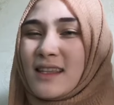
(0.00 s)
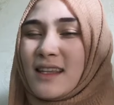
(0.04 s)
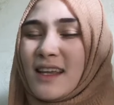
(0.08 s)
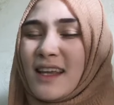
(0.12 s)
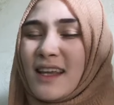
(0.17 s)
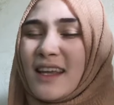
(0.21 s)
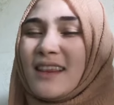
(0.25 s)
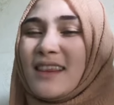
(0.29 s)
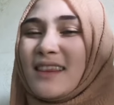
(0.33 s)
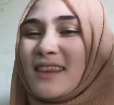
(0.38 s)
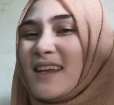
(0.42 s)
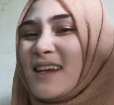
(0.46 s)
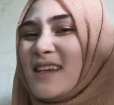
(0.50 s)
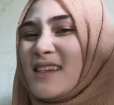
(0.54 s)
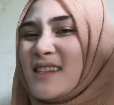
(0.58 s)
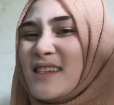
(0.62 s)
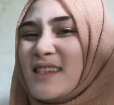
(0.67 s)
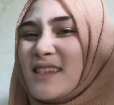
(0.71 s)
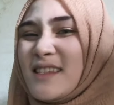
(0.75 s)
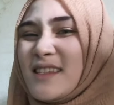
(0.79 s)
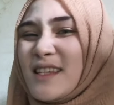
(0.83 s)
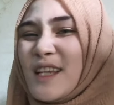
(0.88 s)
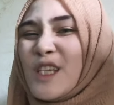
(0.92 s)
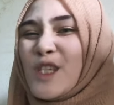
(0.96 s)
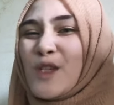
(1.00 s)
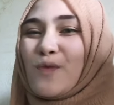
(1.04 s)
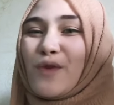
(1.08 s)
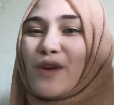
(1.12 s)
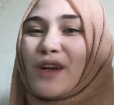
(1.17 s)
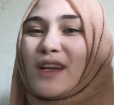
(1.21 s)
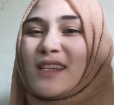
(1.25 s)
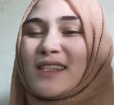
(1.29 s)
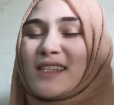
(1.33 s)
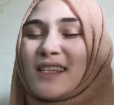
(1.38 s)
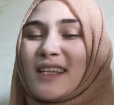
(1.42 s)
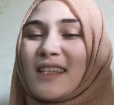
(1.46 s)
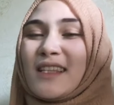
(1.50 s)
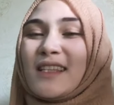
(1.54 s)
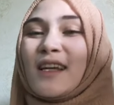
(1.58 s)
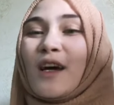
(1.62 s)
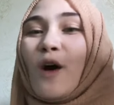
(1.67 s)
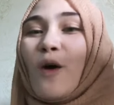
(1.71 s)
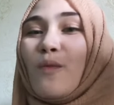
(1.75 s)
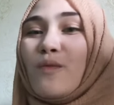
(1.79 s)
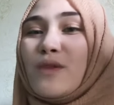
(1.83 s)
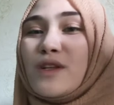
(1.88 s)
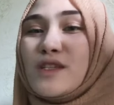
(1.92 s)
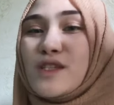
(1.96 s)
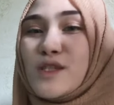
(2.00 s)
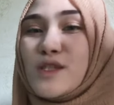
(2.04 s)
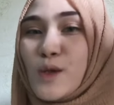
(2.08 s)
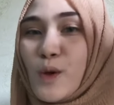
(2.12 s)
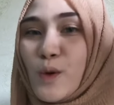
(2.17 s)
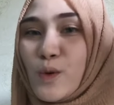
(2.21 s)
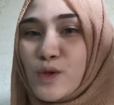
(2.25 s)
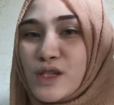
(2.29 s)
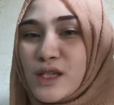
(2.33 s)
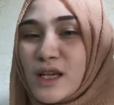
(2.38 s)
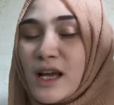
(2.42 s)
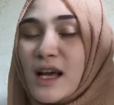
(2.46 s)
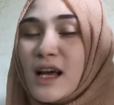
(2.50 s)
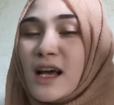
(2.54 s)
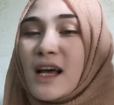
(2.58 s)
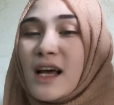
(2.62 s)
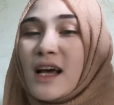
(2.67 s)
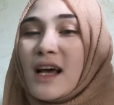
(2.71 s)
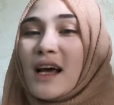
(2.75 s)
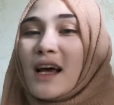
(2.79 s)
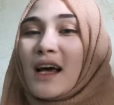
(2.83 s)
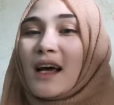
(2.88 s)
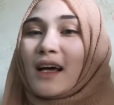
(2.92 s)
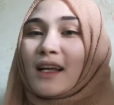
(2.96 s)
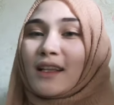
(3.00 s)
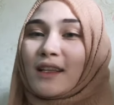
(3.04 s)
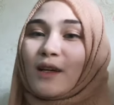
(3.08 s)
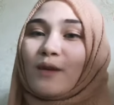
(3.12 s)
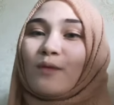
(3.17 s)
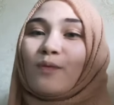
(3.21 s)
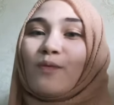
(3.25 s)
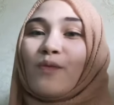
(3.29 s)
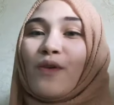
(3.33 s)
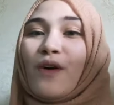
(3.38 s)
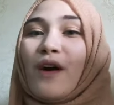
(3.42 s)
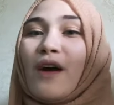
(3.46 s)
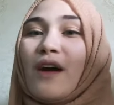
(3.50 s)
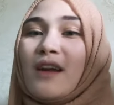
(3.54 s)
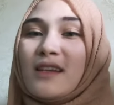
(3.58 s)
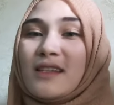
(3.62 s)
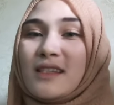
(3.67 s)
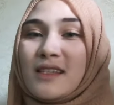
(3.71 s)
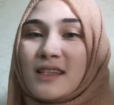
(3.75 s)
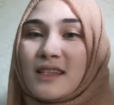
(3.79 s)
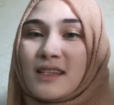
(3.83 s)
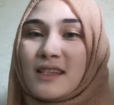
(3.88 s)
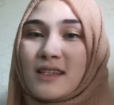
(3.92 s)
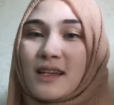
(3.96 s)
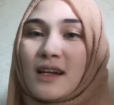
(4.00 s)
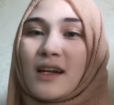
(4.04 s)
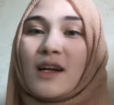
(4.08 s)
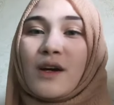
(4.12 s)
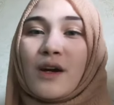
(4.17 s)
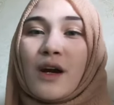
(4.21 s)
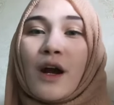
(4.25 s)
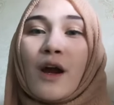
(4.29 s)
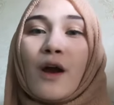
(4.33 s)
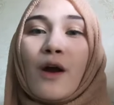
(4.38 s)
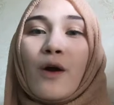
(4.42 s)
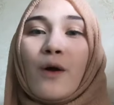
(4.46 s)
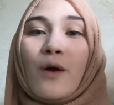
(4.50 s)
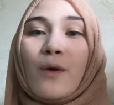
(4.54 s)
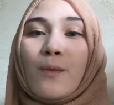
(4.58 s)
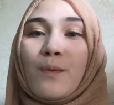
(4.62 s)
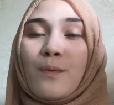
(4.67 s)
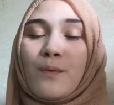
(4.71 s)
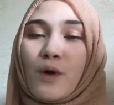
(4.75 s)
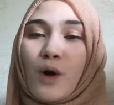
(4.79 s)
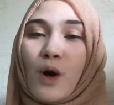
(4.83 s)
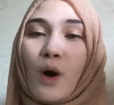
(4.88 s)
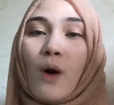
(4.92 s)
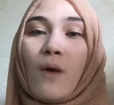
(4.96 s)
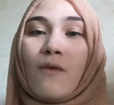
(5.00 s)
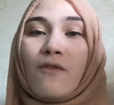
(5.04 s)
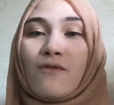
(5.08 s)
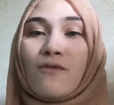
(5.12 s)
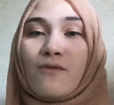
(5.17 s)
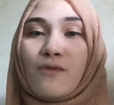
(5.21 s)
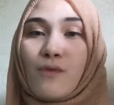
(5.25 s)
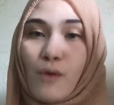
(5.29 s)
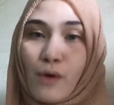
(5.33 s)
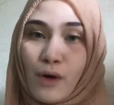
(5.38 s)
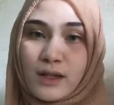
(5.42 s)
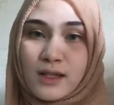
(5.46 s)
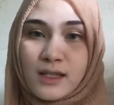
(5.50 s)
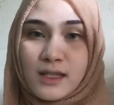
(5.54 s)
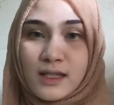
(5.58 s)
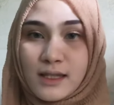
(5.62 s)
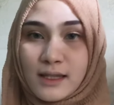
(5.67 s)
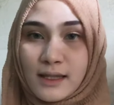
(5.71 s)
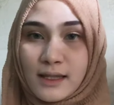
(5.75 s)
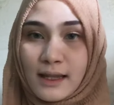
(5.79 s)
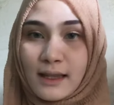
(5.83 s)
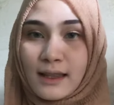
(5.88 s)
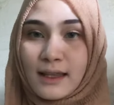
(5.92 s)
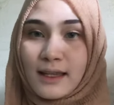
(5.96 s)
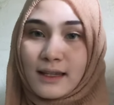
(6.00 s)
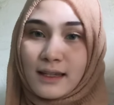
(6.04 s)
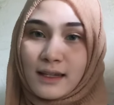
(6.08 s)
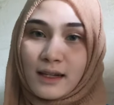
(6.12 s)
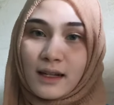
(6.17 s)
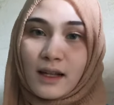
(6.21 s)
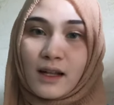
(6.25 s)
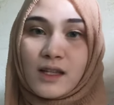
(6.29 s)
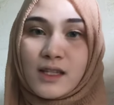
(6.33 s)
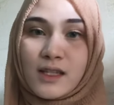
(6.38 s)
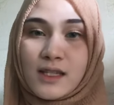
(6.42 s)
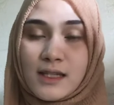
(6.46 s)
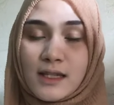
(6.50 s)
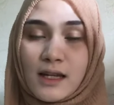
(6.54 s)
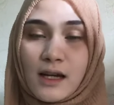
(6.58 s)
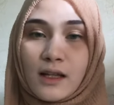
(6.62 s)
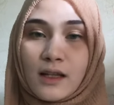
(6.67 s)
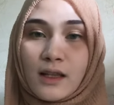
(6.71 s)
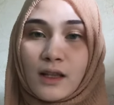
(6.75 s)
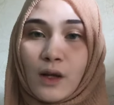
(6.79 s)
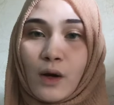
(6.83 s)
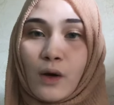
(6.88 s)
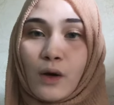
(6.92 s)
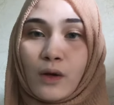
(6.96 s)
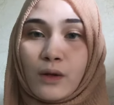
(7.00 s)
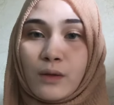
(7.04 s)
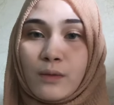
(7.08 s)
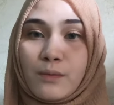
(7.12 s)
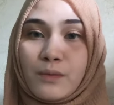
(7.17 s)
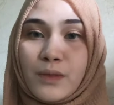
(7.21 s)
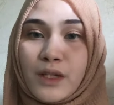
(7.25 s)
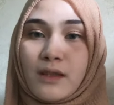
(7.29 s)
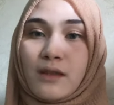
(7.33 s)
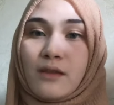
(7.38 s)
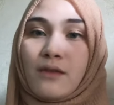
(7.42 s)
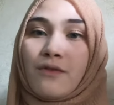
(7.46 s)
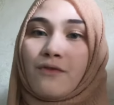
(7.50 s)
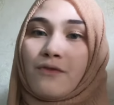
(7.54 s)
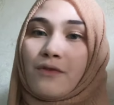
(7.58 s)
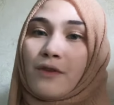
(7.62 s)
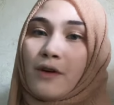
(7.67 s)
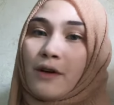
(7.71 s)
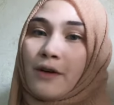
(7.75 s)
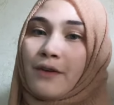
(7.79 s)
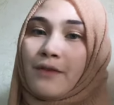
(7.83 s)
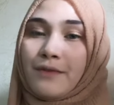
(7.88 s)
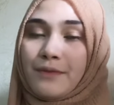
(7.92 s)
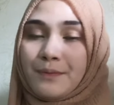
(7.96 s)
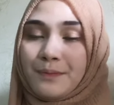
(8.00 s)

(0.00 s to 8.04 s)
it doesn't express a complete thought. A noun phrase is a group of words that includes a noun but no verb.